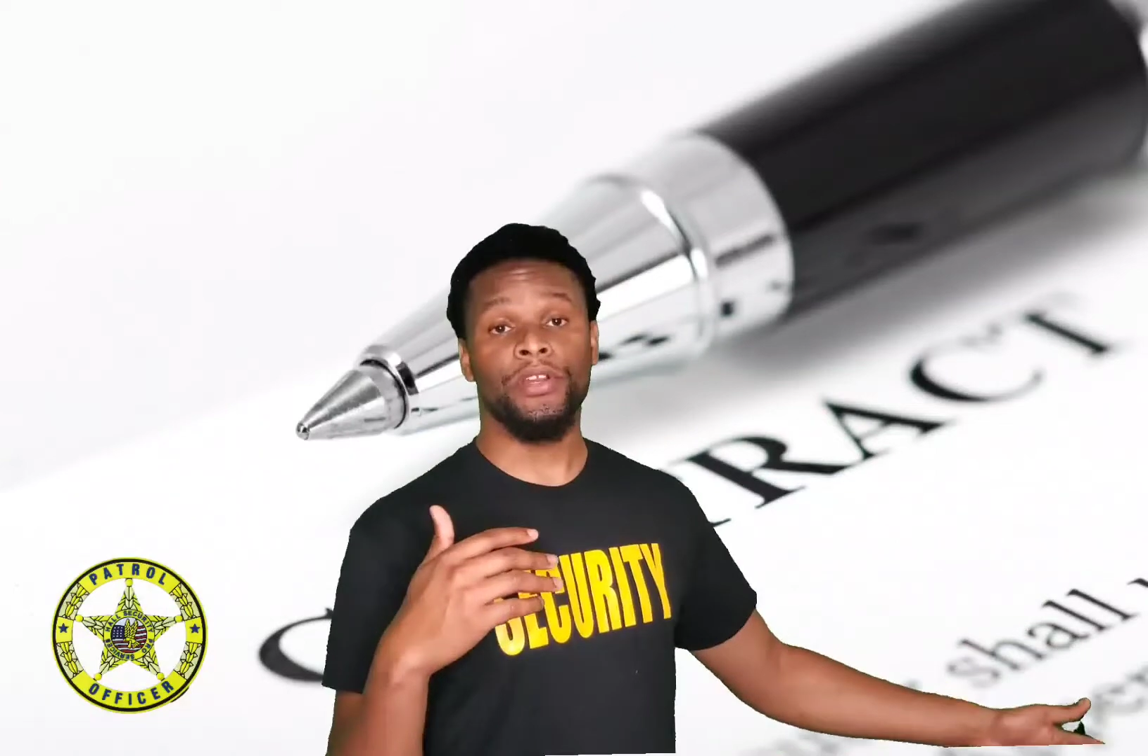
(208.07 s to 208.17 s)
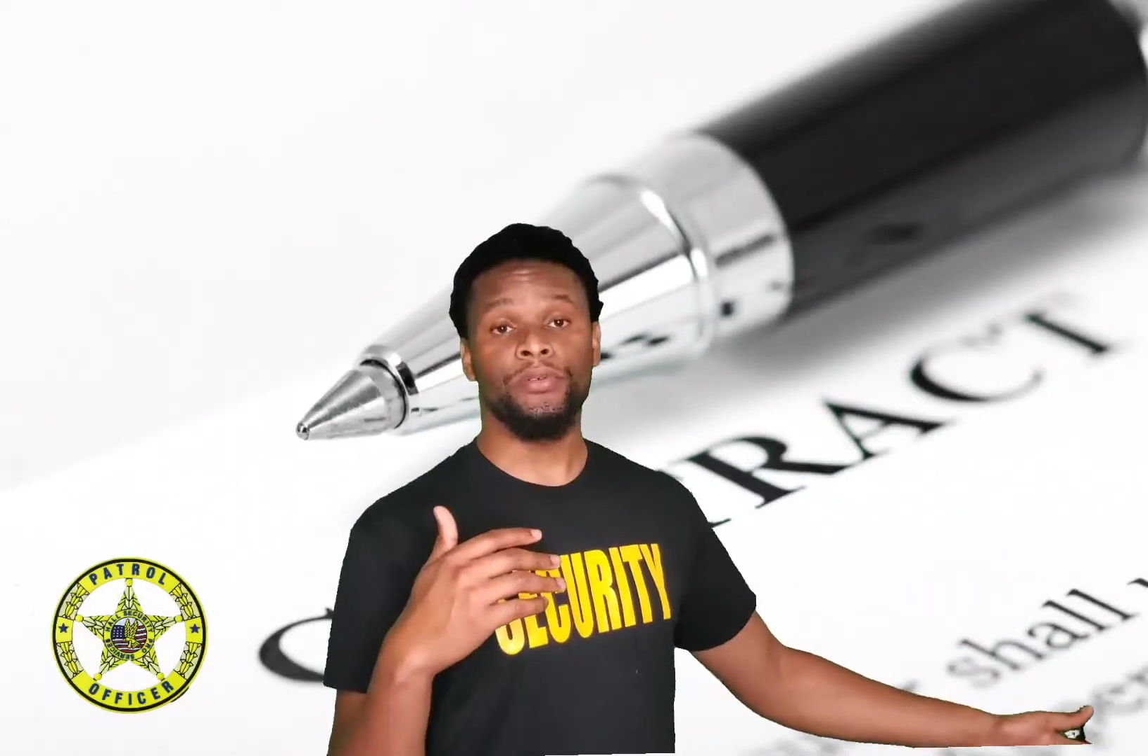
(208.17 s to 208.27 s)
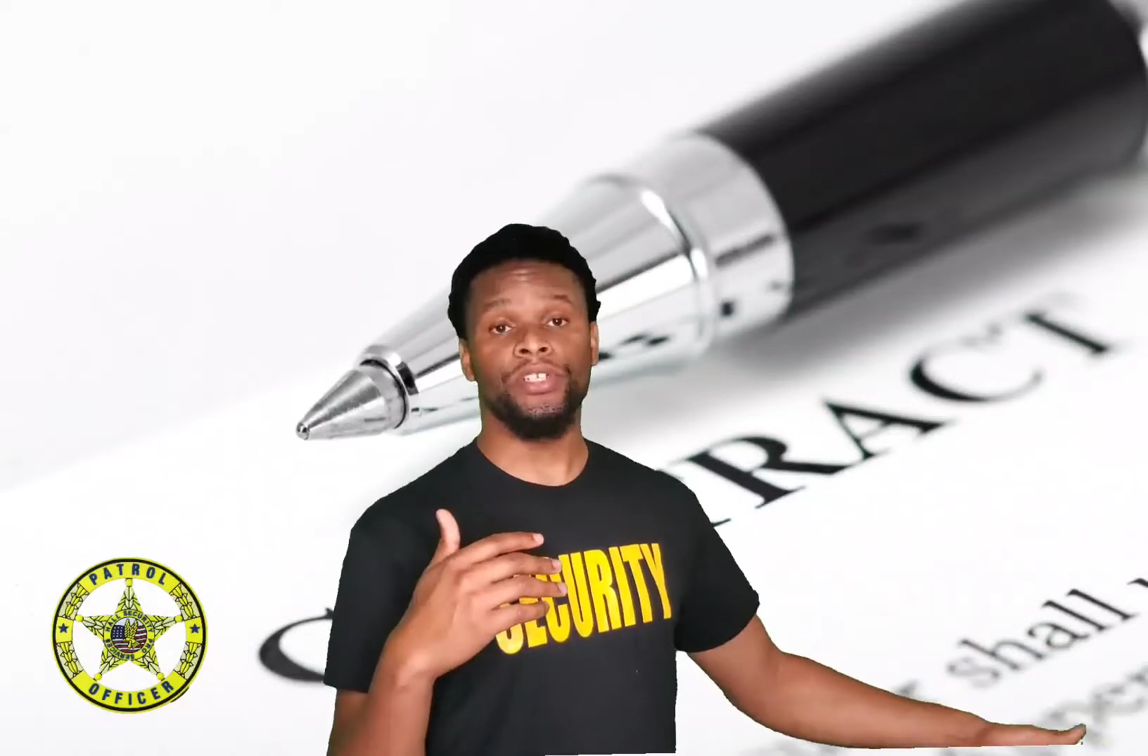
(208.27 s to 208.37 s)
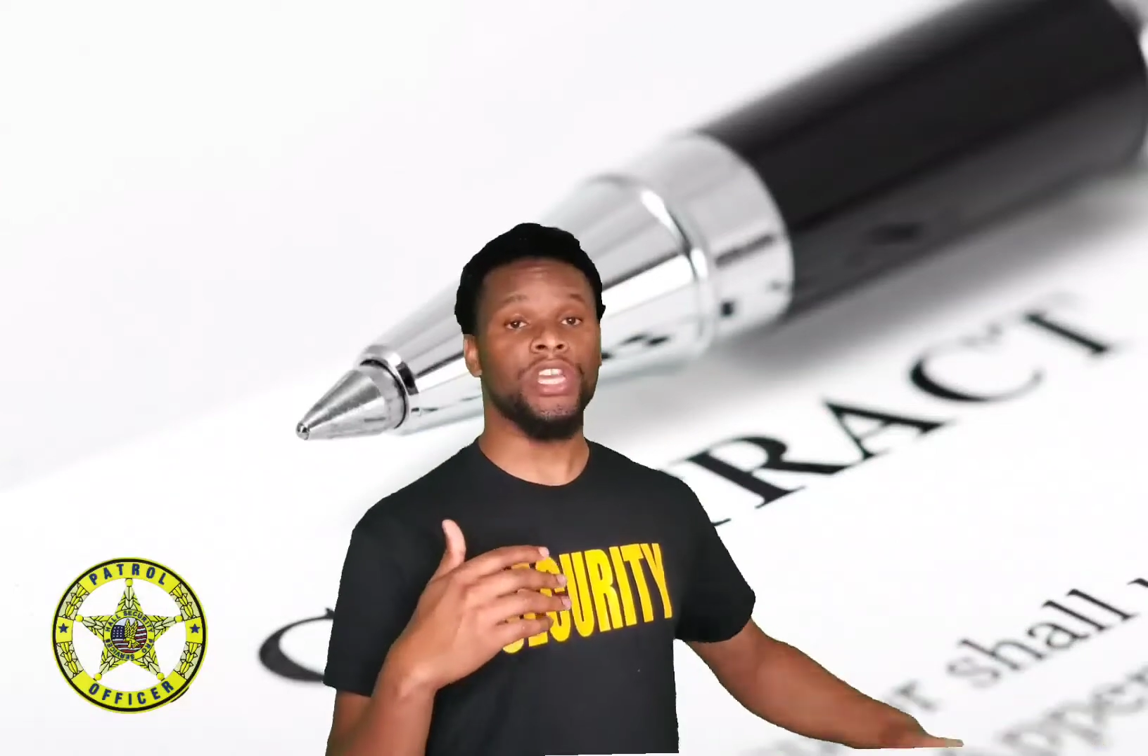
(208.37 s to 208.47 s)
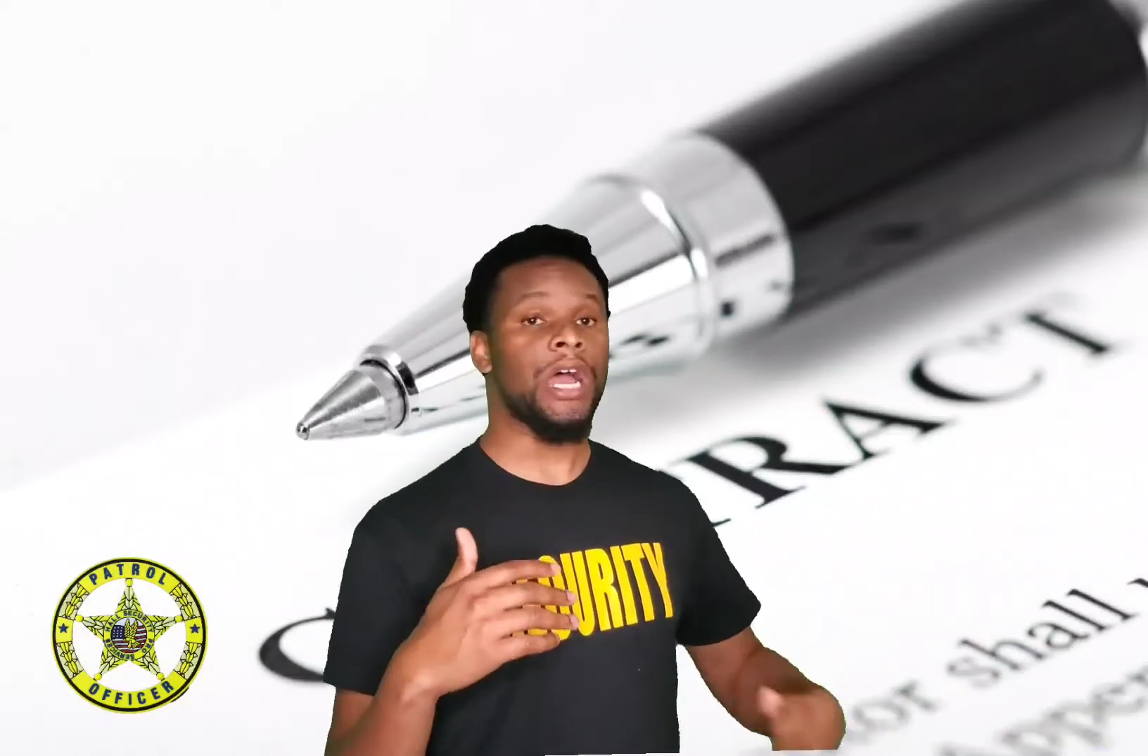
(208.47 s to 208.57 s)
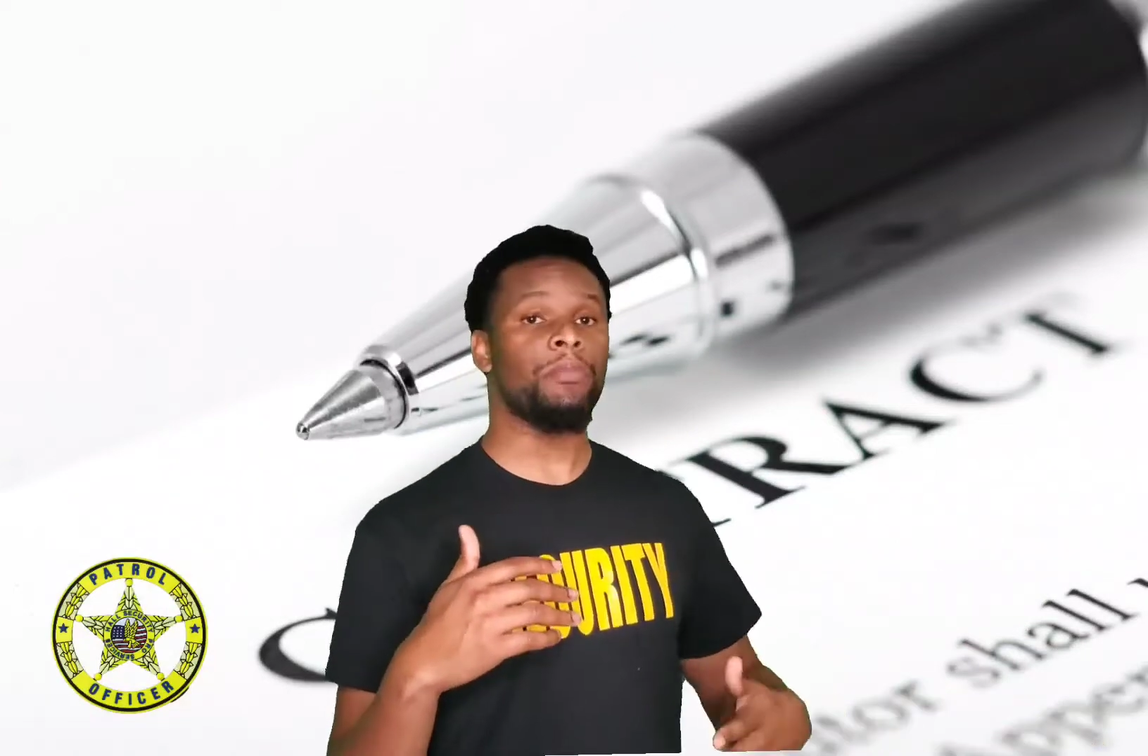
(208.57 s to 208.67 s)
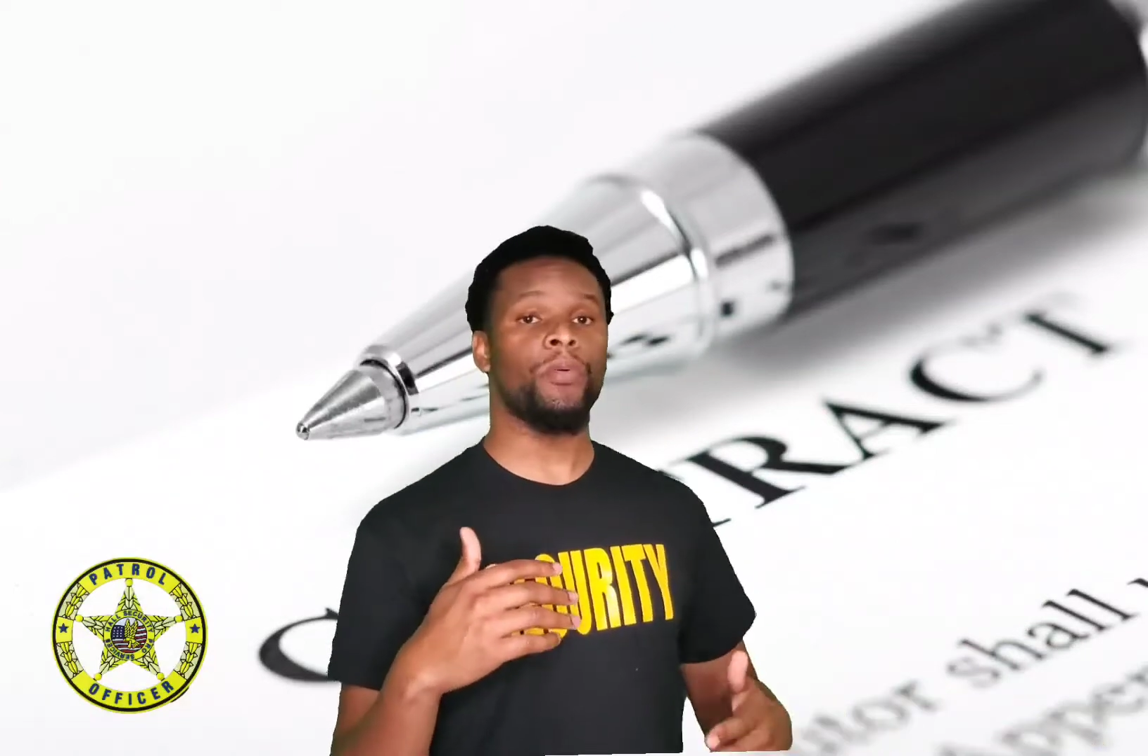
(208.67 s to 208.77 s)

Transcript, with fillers: to do the job